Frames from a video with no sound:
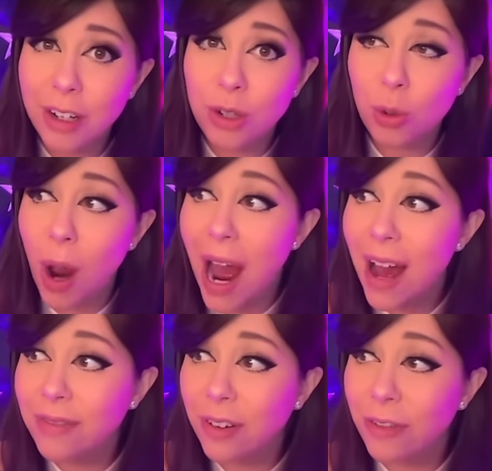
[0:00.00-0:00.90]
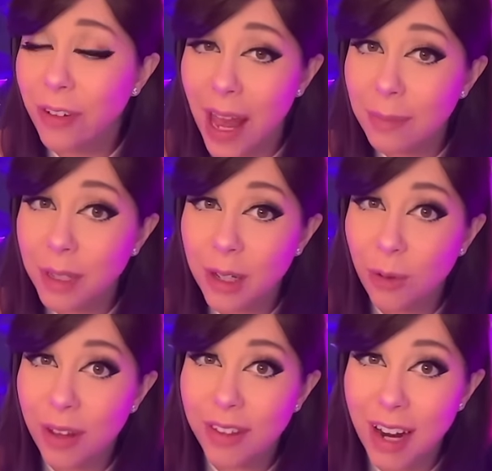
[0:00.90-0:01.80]
to have a family
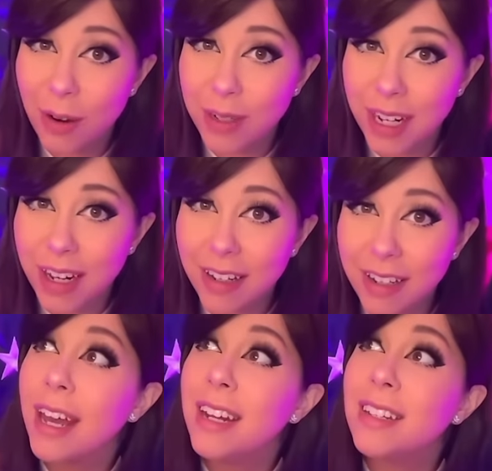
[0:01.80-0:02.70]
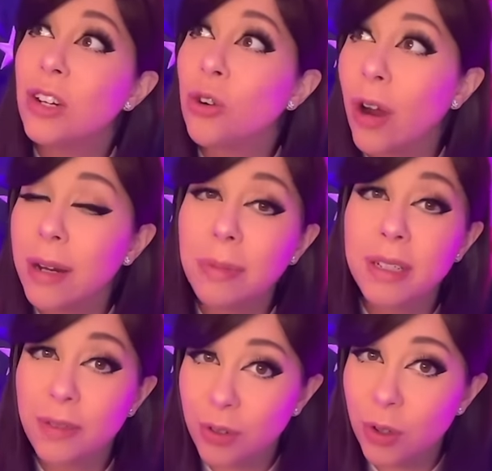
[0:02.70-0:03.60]
with nowadays. It is incredibly
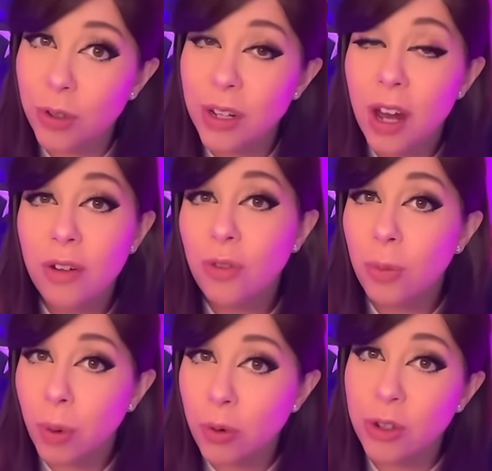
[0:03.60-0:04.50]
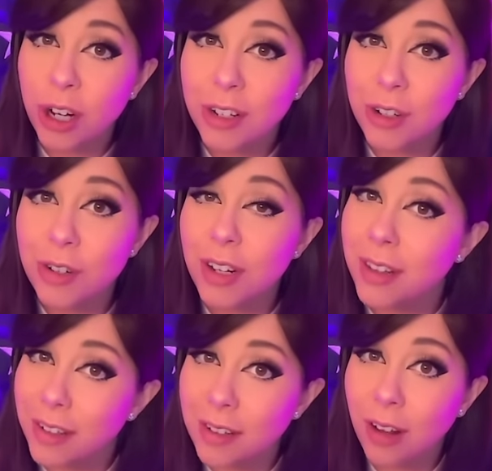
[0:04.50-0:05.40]
difficult for both genders
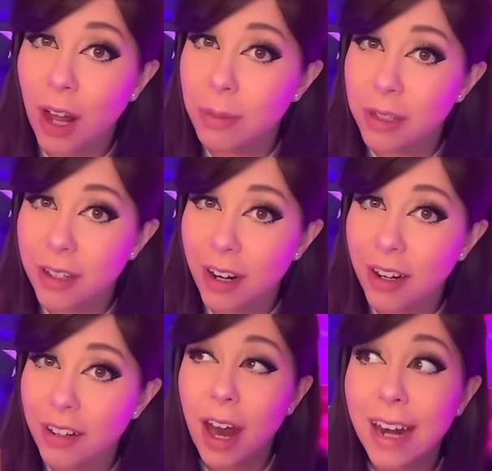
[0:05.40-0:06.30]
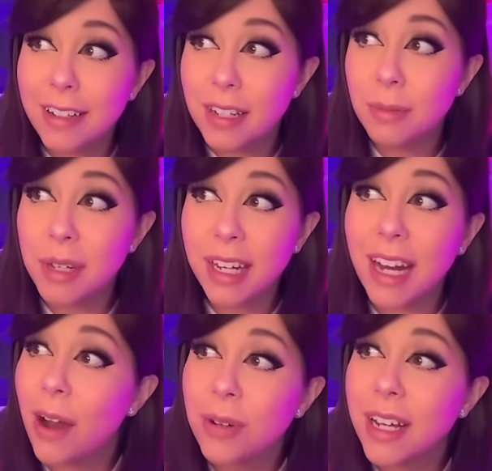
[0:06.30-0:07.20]
in this climate today. And it seems like
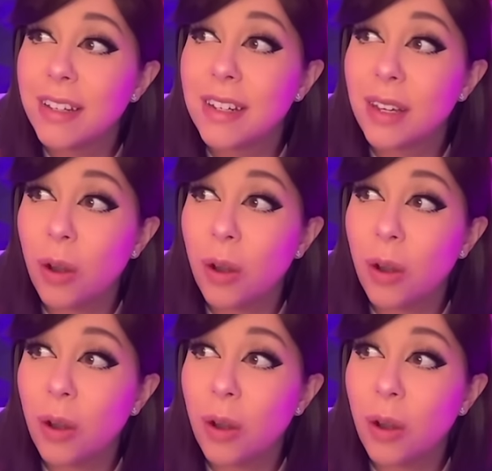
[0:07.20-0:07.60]
nowadays the